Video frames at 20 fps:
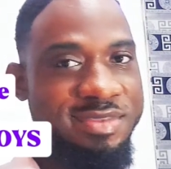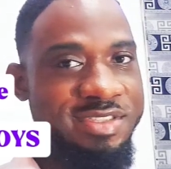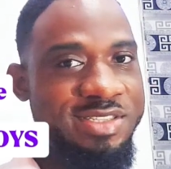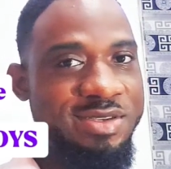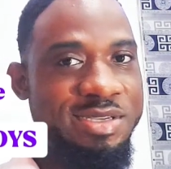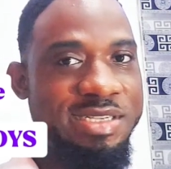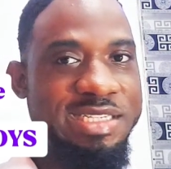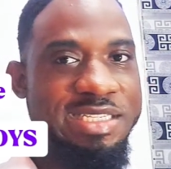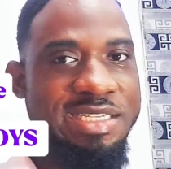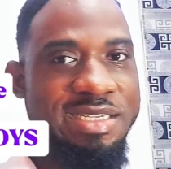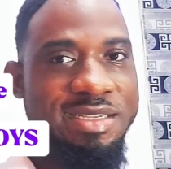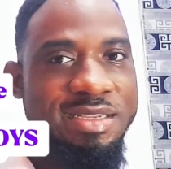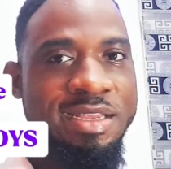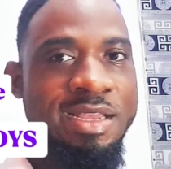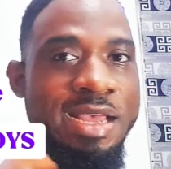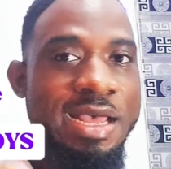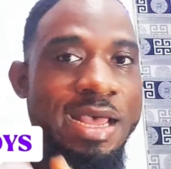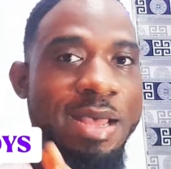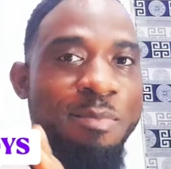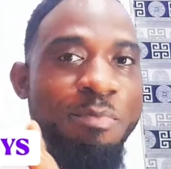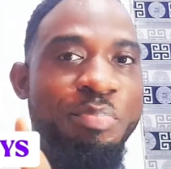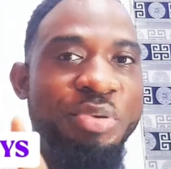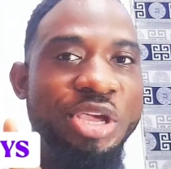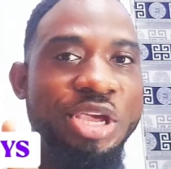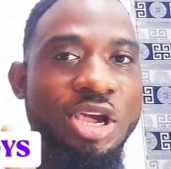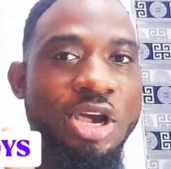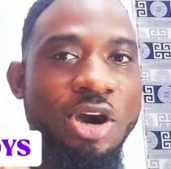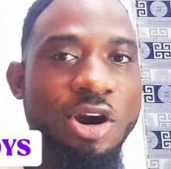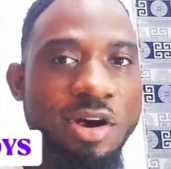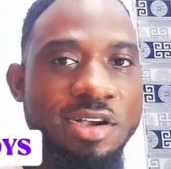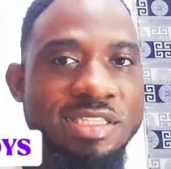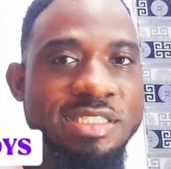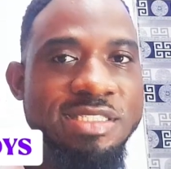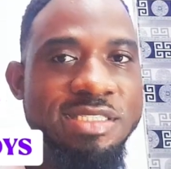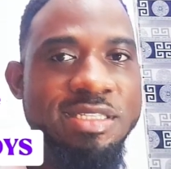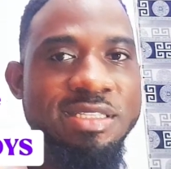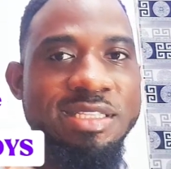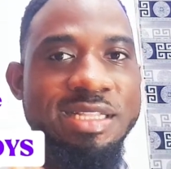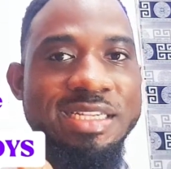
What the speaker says: So you see, because